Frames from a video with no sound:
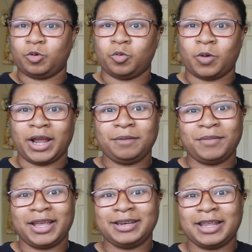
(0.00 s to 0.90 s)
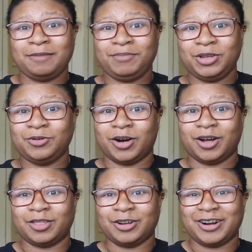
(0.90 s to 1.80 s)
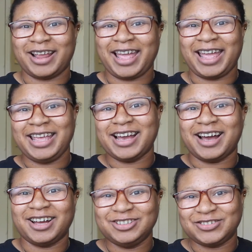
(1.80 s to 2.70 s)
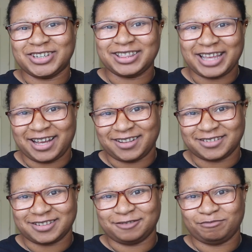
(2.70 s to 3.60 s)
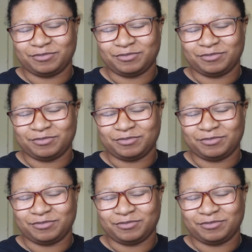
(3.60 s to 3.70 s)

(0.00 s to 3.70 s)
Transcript: white man debut author, 800000